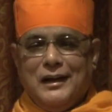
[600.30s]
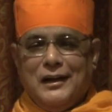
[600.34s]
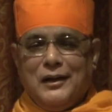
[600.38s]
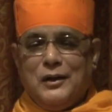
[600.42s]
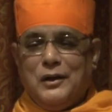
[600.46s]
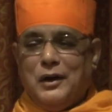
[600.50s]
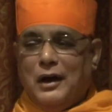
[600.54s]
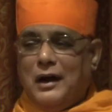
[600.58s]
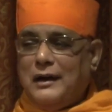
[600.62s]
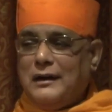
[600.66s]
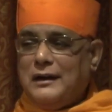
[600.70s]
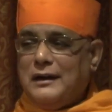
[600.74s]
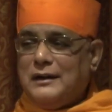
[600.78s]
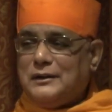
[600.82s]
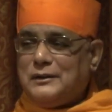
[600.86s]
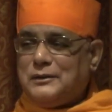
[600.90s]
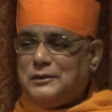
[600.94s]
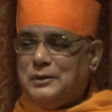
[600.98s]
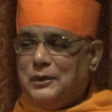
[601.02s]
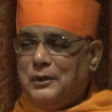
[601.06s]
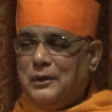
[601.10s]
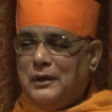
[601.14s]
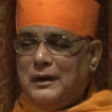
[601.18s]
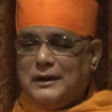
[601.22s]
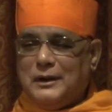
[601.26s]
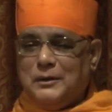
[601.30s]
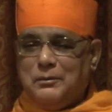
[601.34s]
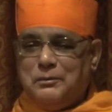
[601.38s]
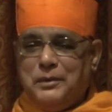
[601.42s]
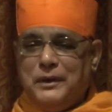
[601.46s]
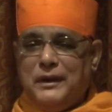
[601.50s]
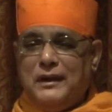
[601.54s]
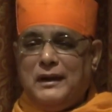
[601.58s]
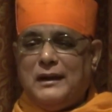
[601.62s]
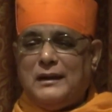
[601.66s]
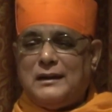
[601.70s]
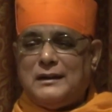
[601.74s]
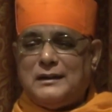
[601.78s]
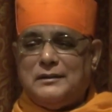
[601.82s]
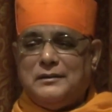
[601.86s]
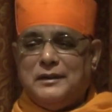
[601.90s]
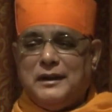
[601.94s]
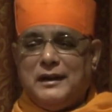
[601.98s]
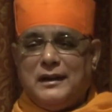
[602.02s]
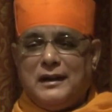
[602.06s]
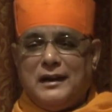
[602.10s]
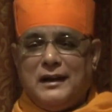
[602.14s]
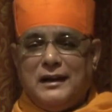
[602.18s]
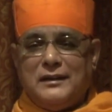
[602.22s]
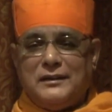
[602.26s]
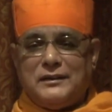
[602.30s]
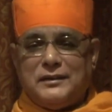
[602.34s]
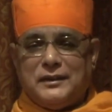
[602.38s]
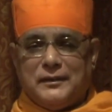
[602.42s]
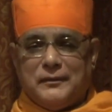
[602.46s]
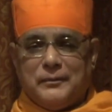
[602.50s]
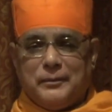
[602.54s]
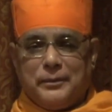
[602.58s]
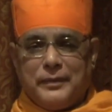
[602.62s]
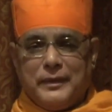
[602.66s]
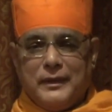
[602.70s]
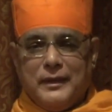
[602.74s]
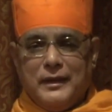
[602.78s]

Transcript: God and soul are the pillars of any religion.